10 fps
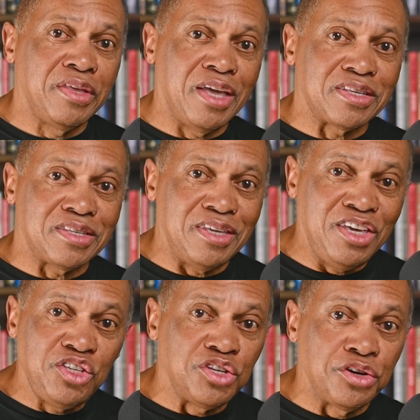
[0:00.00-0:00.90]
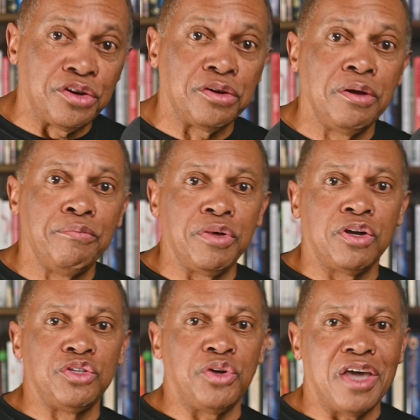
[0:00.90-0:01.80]
gets easier
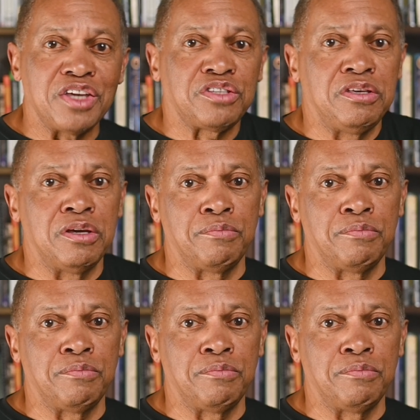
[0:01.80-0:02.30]
because you catch the